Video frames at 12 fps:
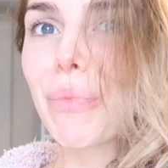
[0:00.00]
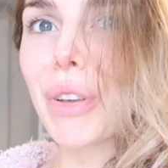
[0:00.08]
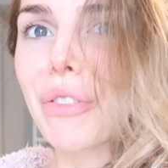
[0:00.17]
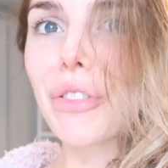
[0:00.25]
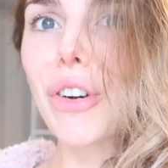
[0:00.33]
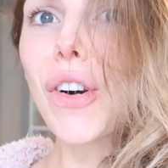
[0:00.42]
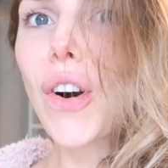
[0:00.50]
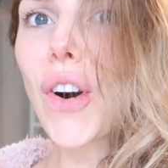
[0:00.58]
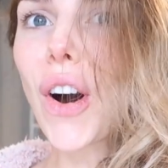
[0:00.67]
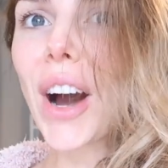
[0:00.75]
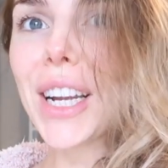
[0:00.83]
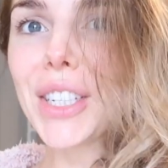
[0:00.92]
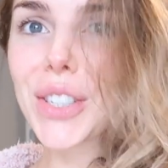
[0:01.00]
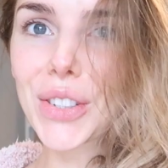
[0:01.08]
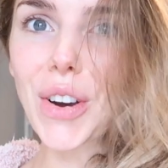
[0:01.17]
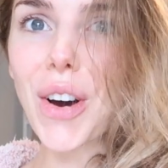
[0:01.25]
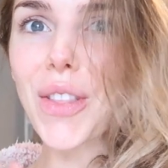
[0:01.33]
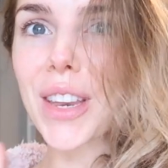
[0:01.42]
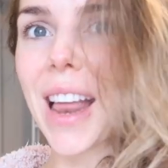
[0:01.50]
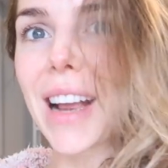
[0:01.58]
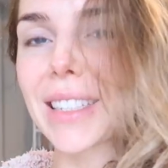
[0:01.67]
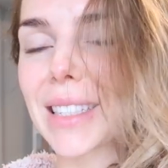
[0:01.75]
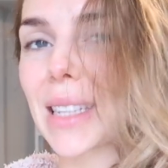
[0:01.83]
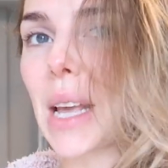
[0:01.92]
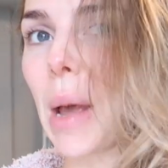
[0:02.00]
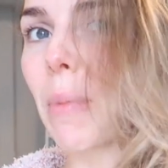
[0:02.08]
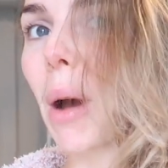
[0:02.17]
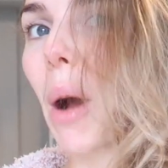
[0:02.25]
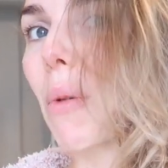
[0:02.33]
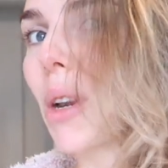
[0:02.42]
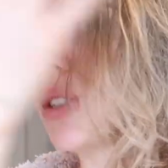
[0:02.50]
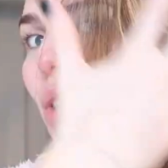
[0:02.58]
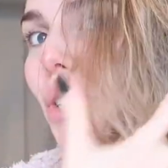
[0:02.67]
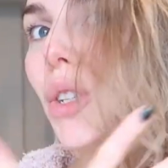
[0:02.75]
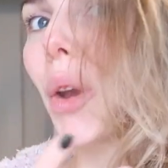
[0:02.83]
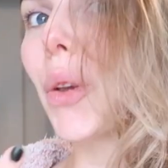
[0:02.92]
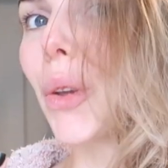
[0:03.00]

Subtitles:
Before I start the next clip, I wanted to show